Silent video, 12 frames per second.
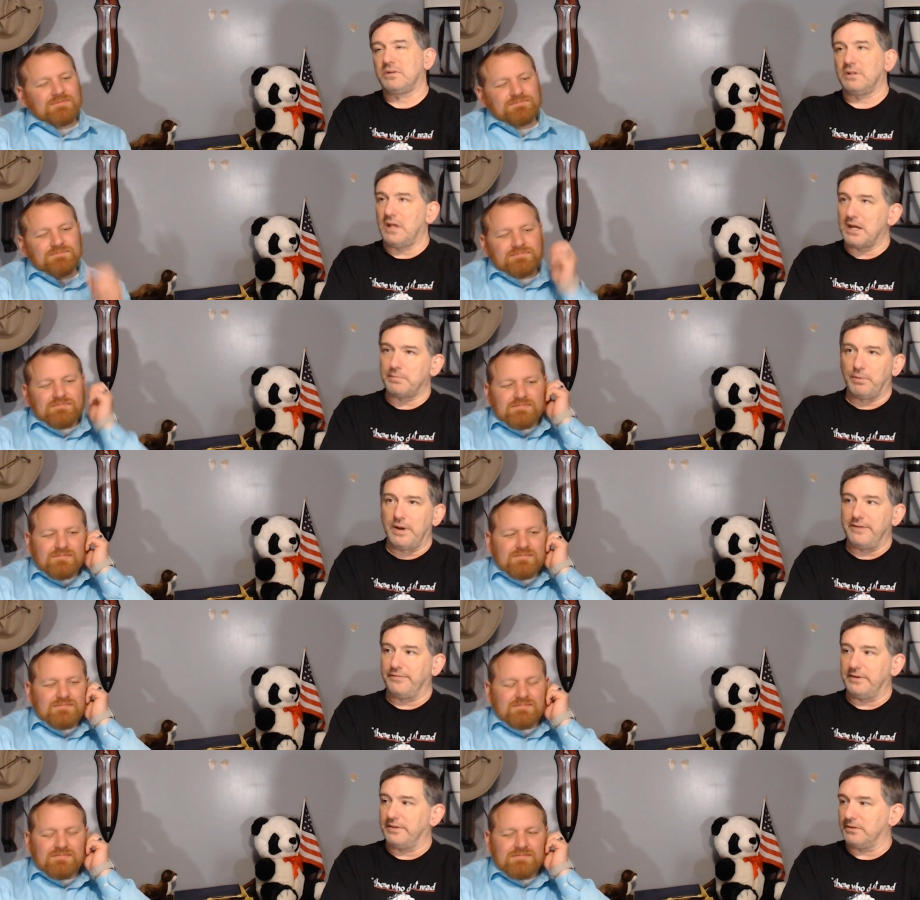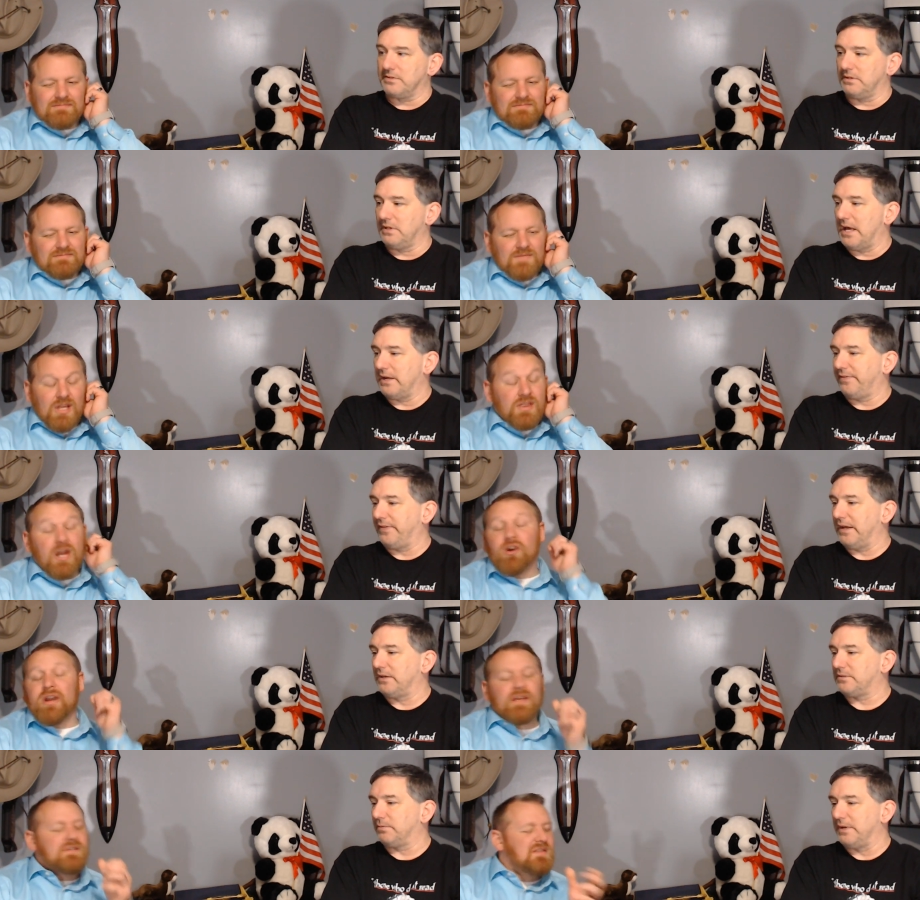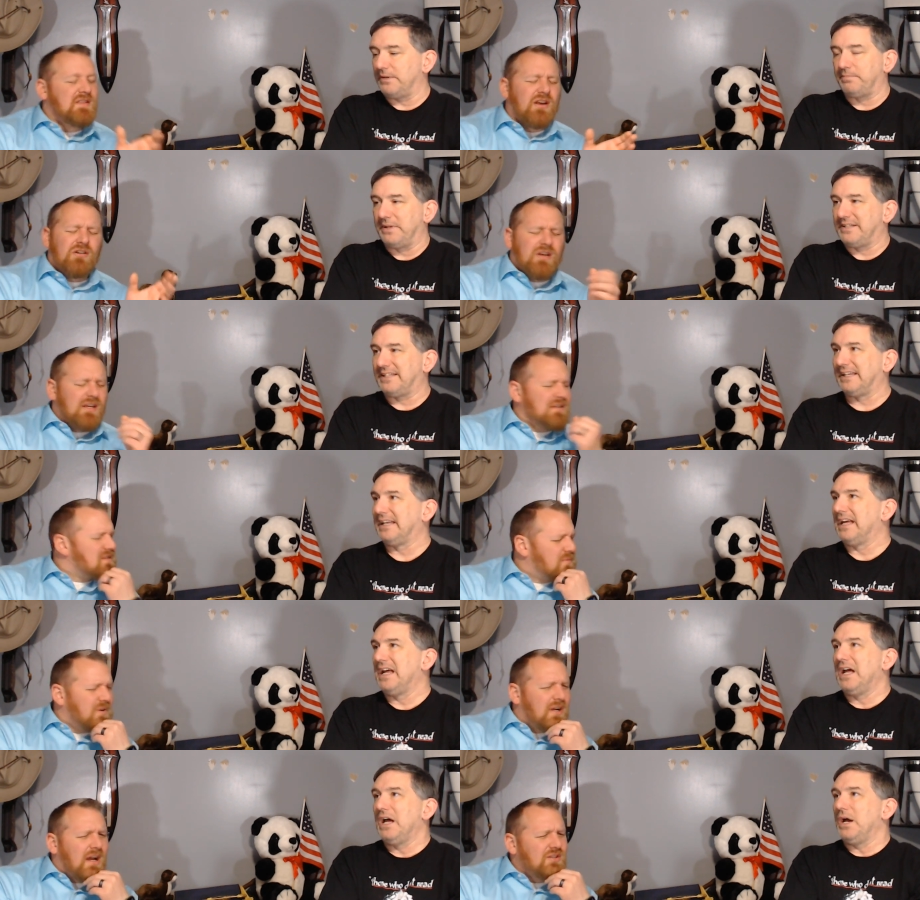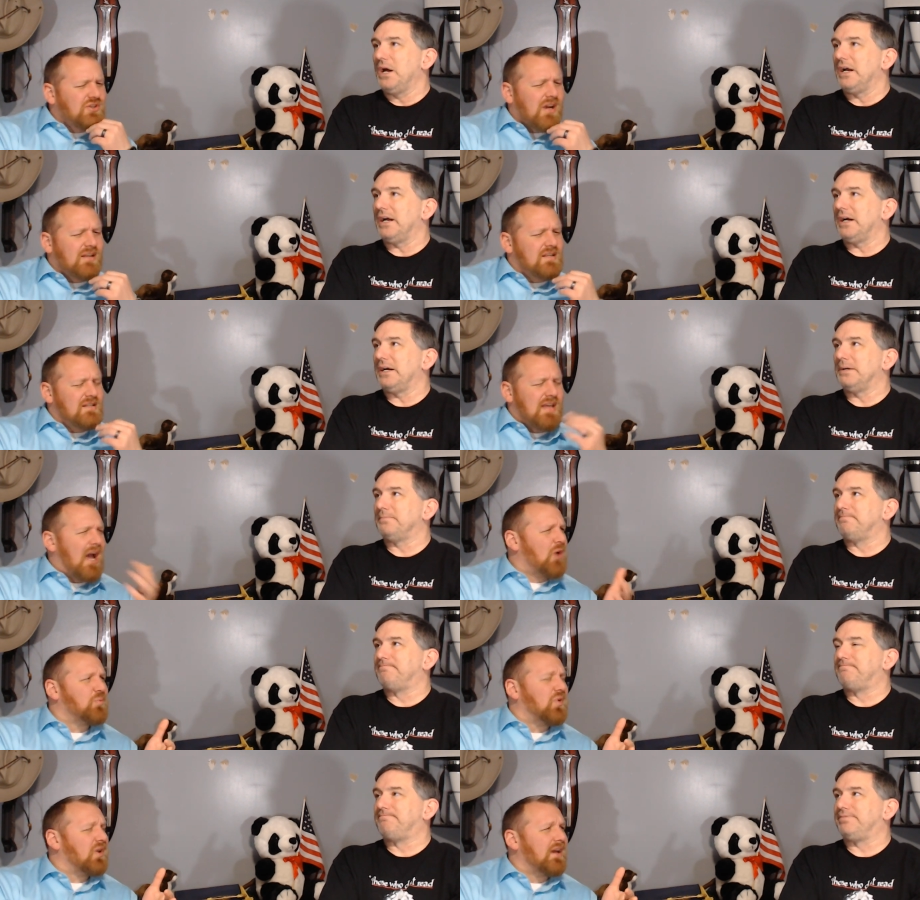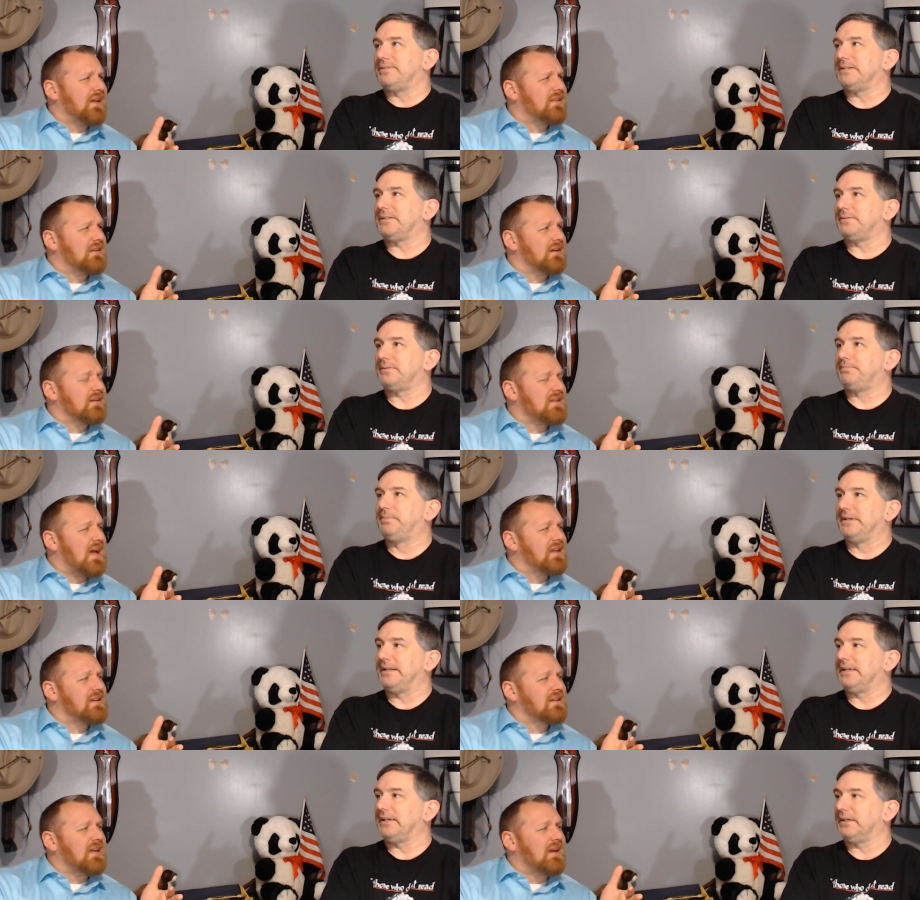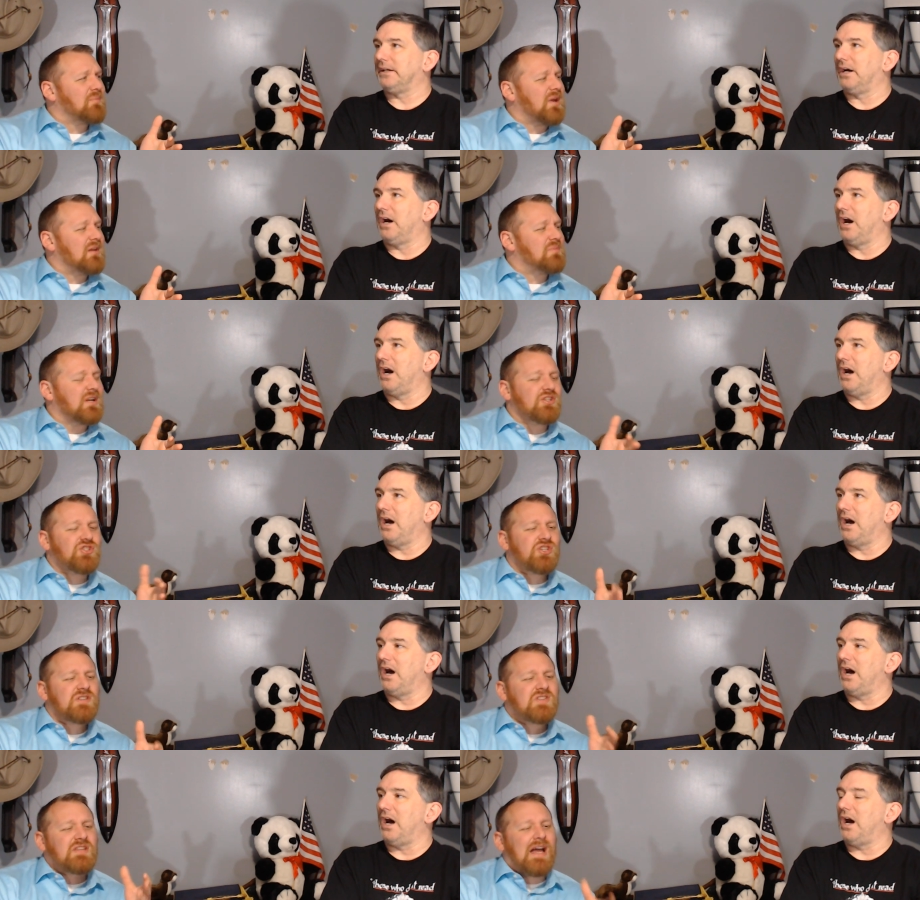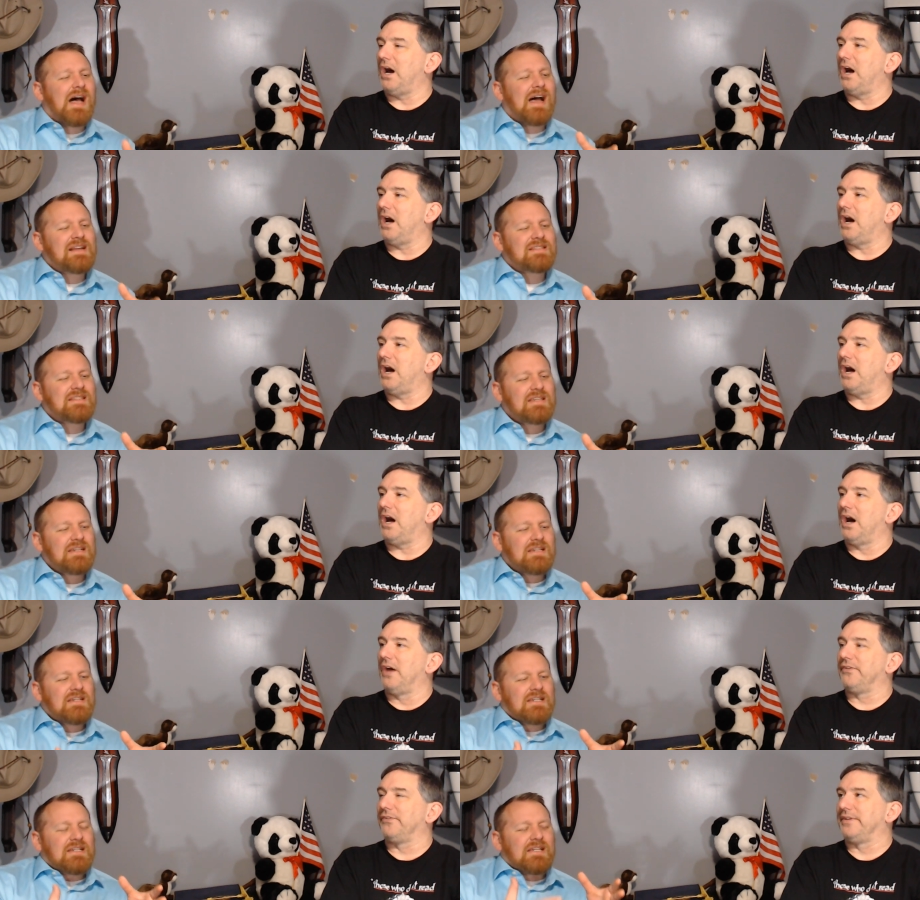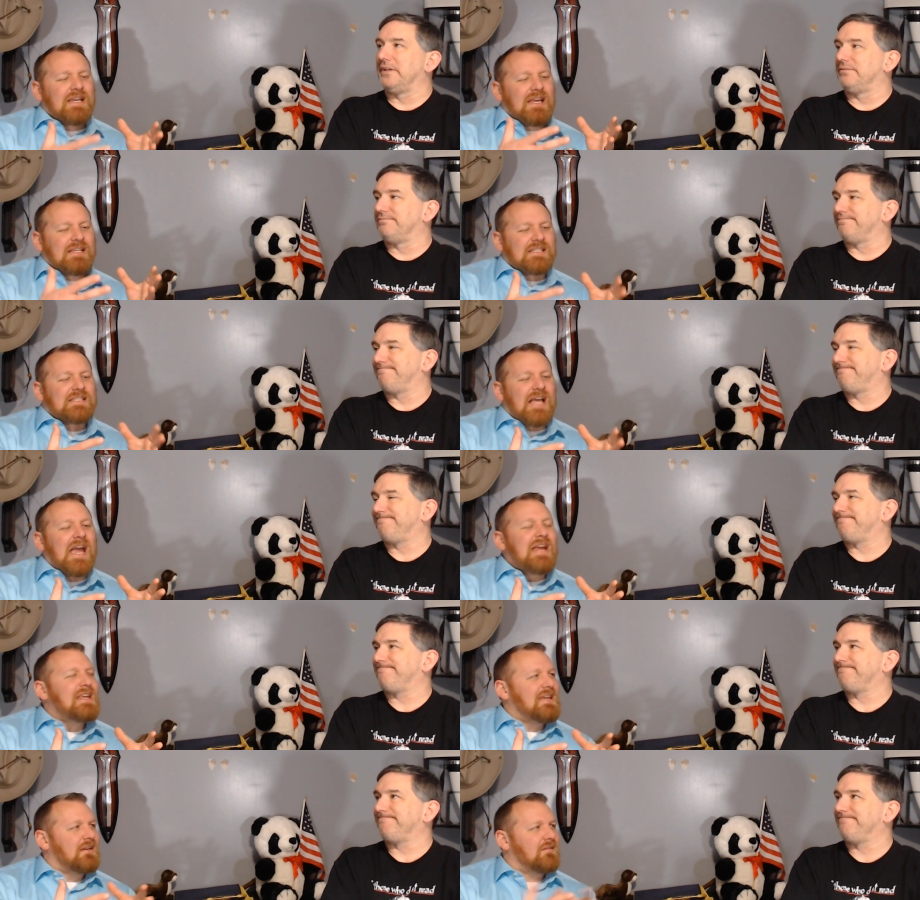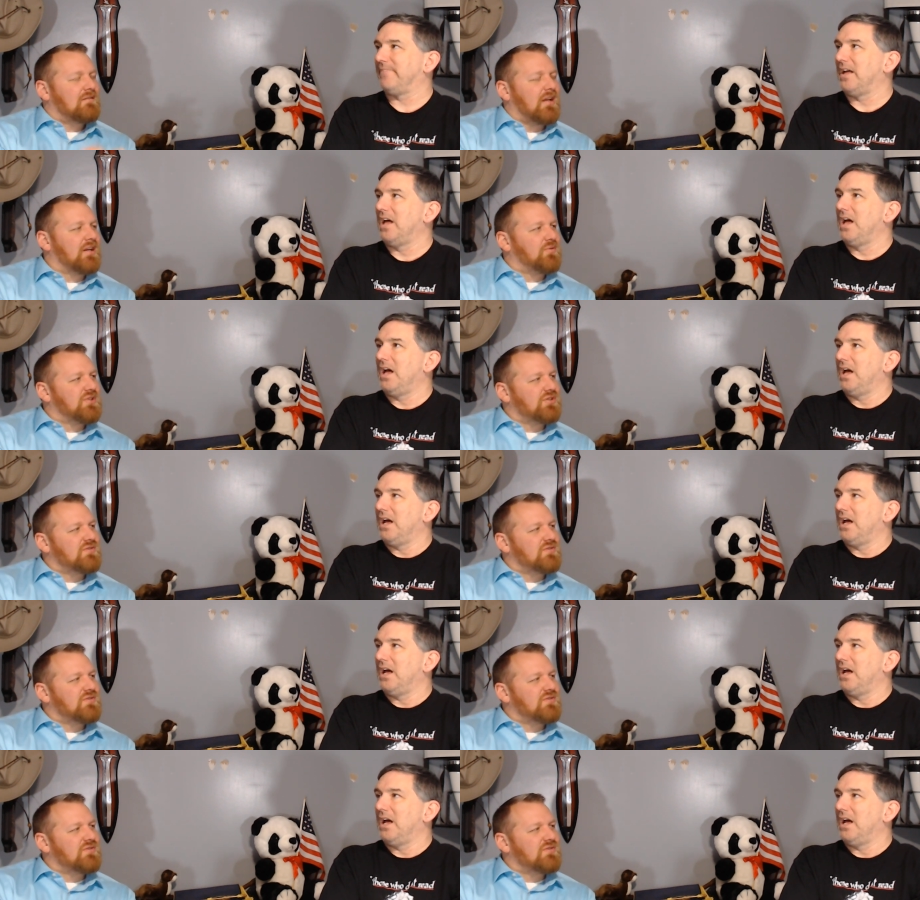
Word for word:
Speaker 1: a lot of bravery. There's a lot of there is, we, there is.
Speaker 2: We're not trying to downplay the Italian campaign, but it's just not other than exciting like what you